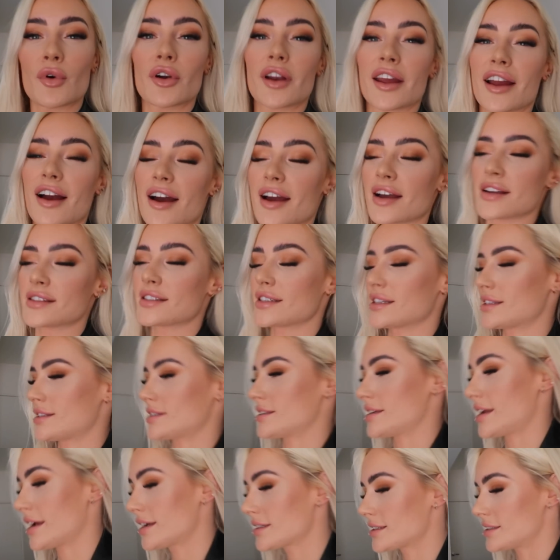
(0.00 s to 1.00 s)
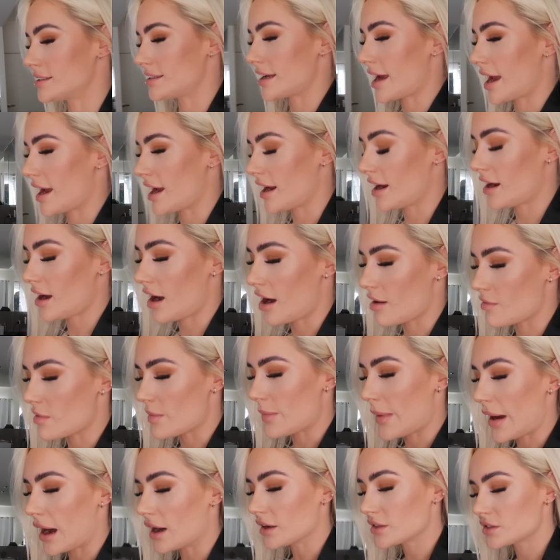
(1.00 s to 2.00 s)
Morning, guys, it's the next day. I'm
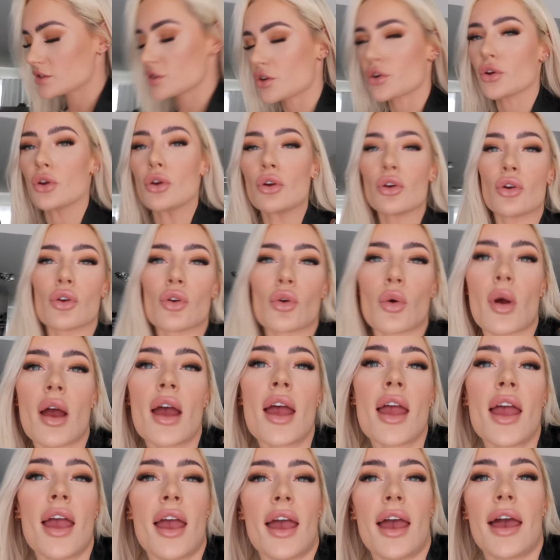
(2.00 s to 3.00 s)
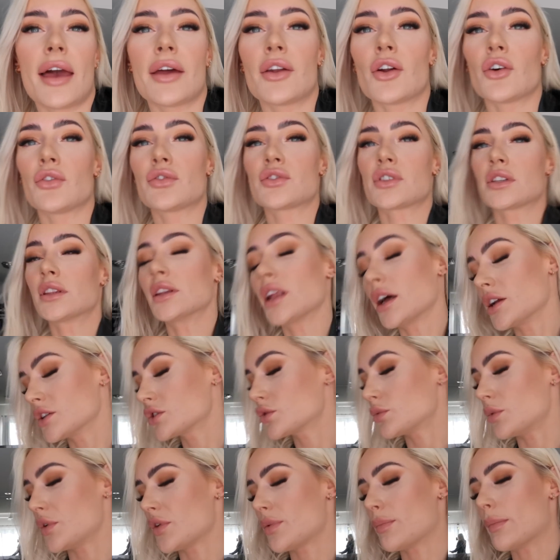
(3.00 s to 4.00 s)
about to head off to
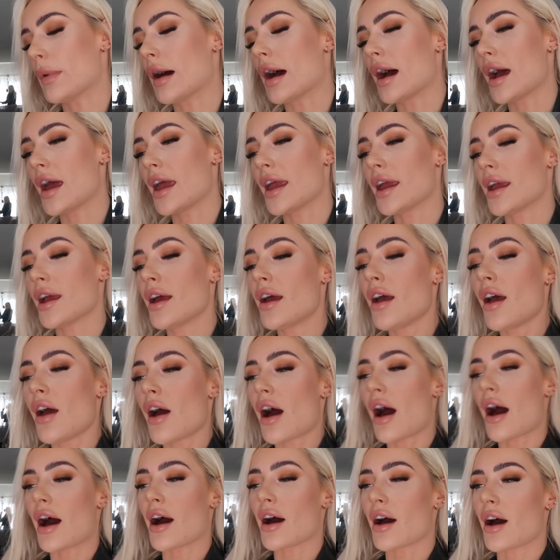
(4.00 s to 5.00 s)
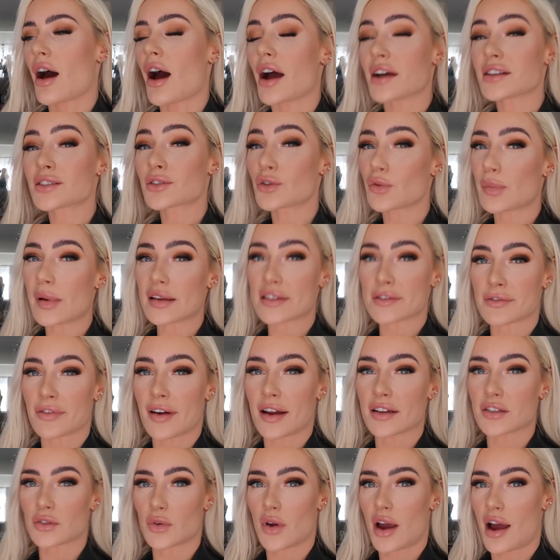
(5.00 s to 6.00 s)
lunch with my high school best
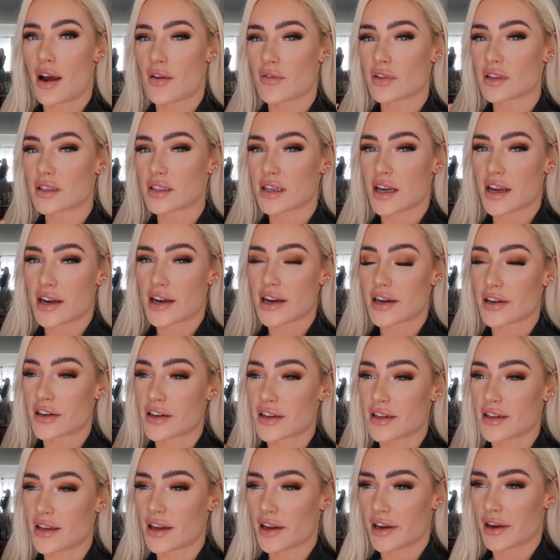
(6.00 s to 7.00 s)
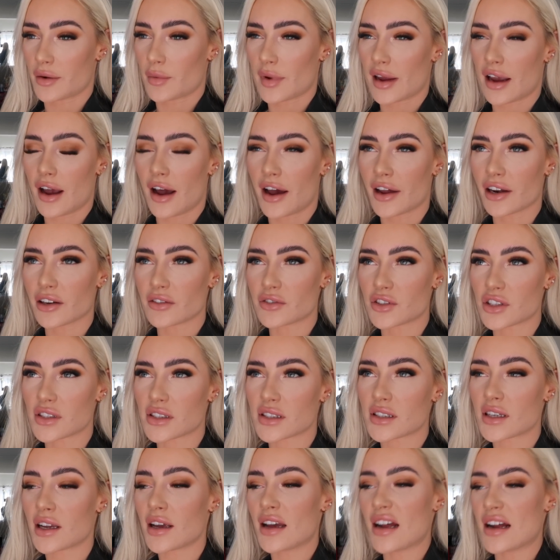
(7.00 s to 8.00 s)
friends who I haven't seen in a year. We kind of
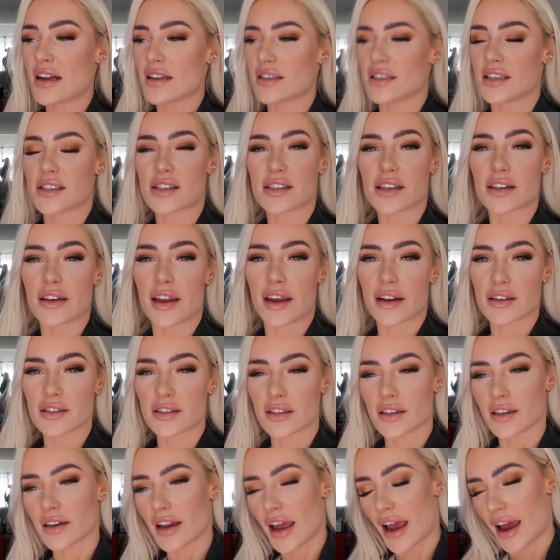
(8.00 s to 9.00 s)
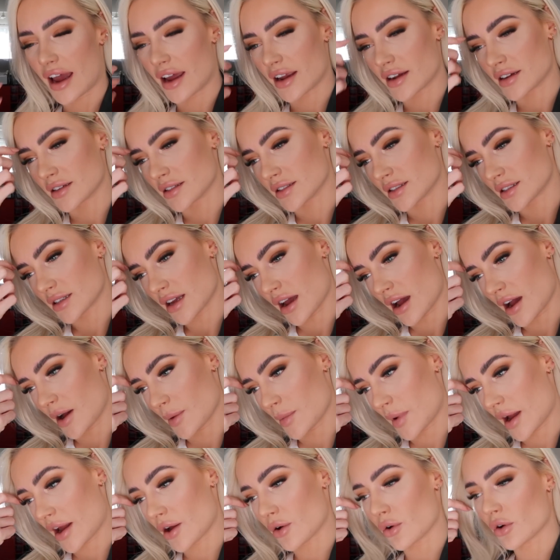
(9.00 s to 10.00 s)
just disconnected and
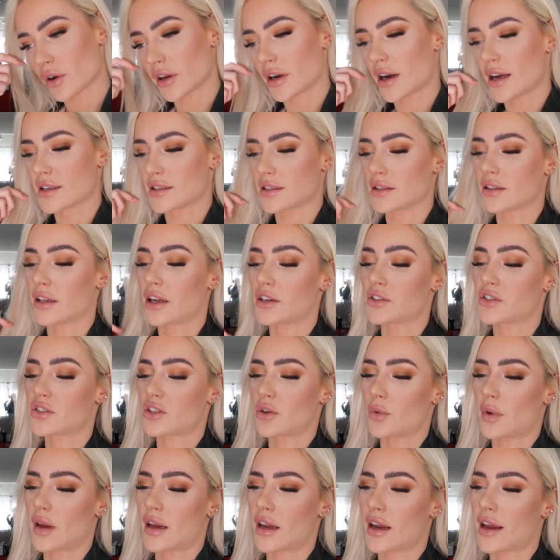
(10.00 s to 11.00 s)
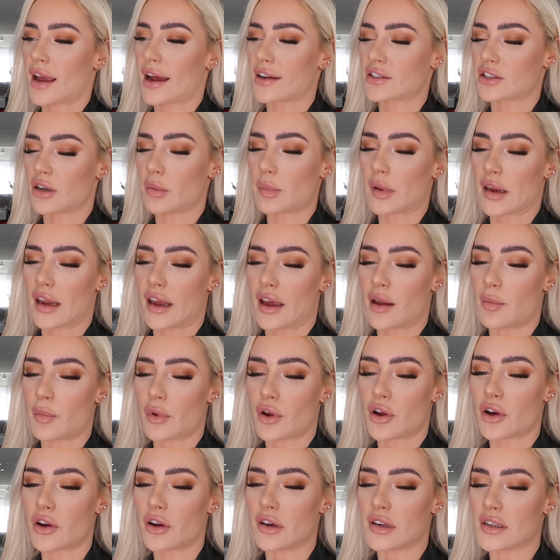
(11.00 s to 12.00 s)
I organized the lunch so we could catch up again
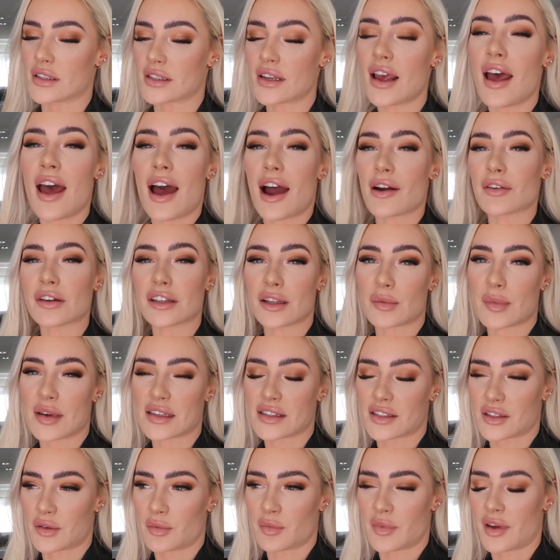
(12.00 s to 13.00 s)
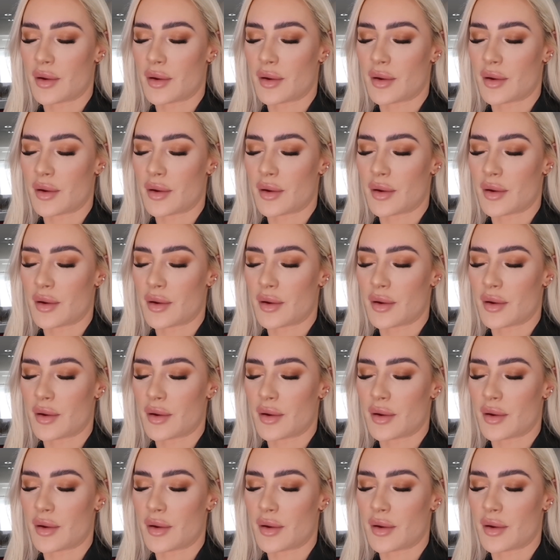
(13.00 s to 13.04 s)
because I really miss them.